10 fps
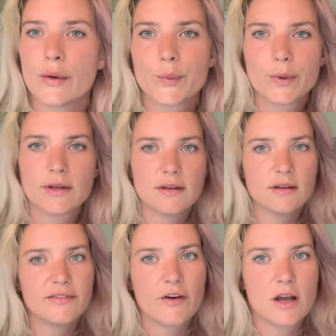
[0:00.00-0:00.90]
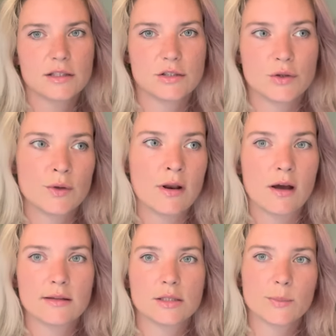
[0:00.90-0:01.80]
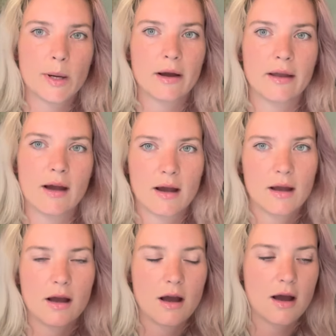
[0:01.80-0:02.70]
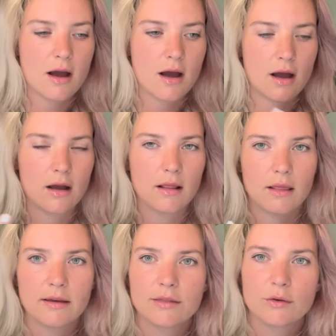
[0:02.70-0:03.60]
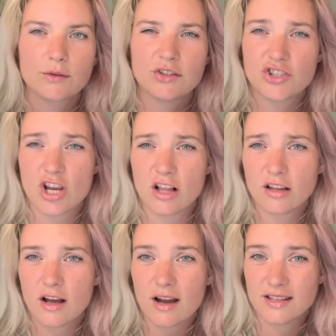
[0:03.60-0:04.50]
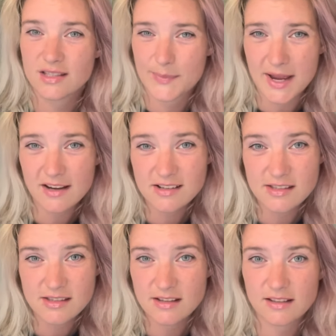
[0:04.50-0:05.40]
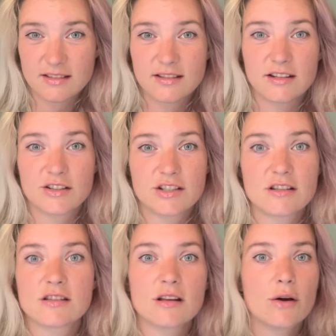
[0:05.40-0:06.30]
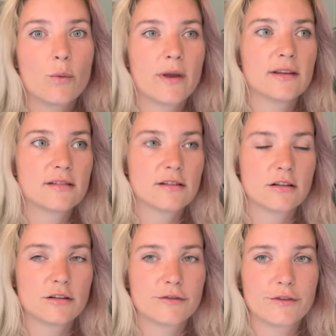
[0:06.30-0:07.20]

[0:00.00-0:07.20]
would advise you not to buy like those gel ice packs, because they're just a waste of